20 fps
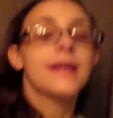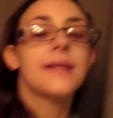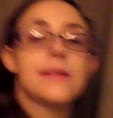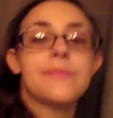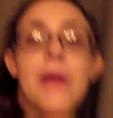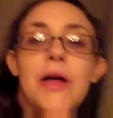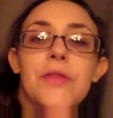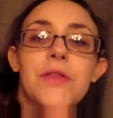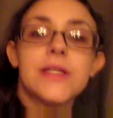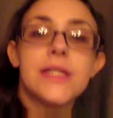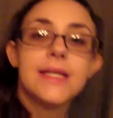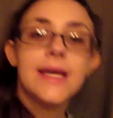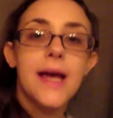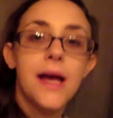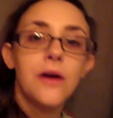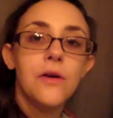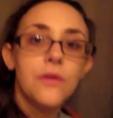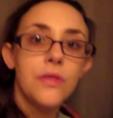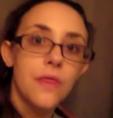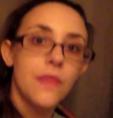it's about the
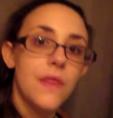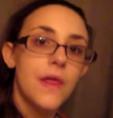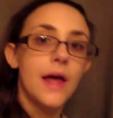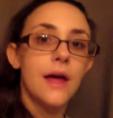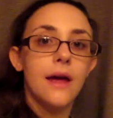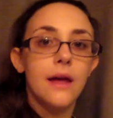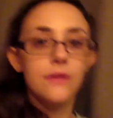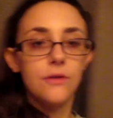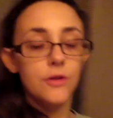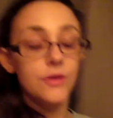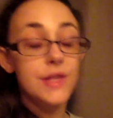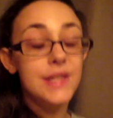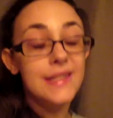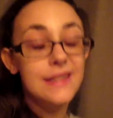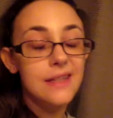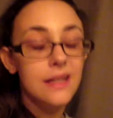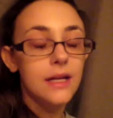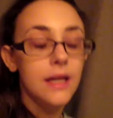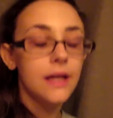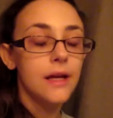town that, or the
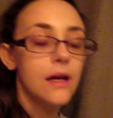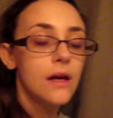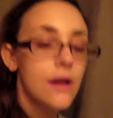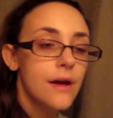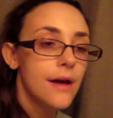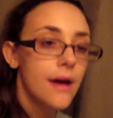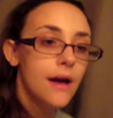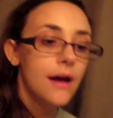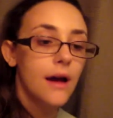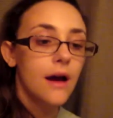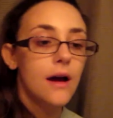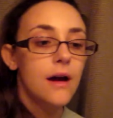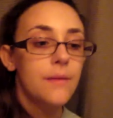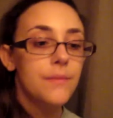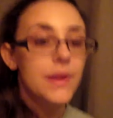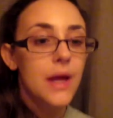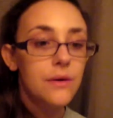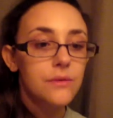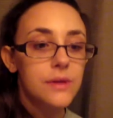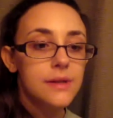city,
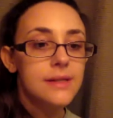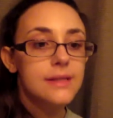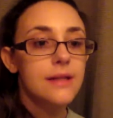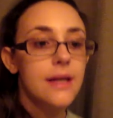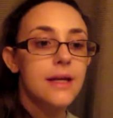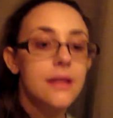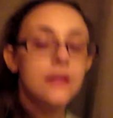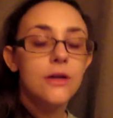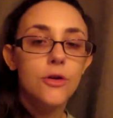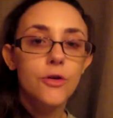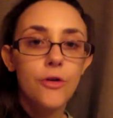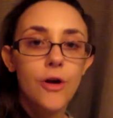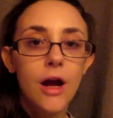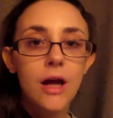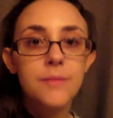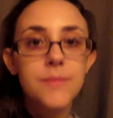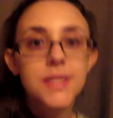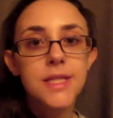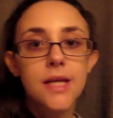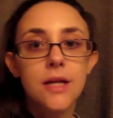that was like the
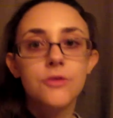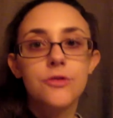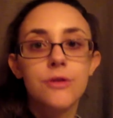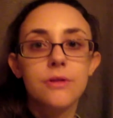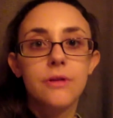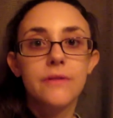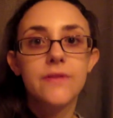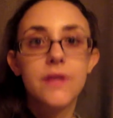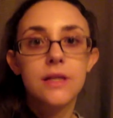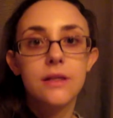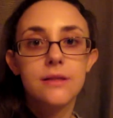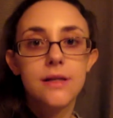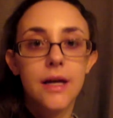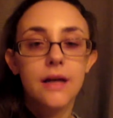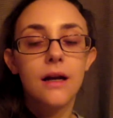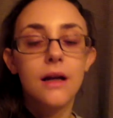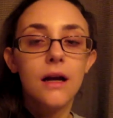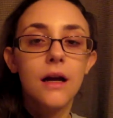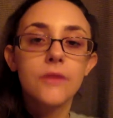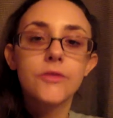crime central of the
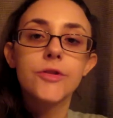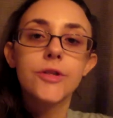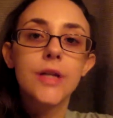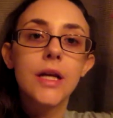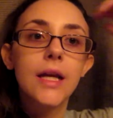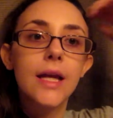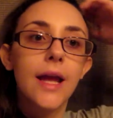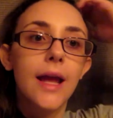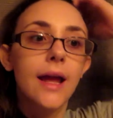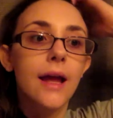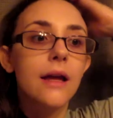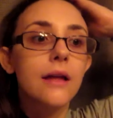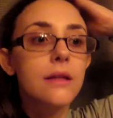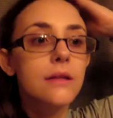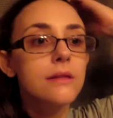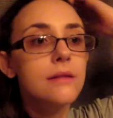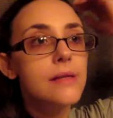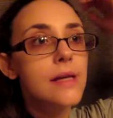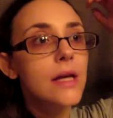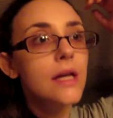entire country,
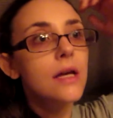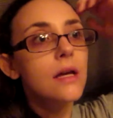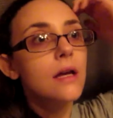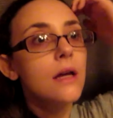and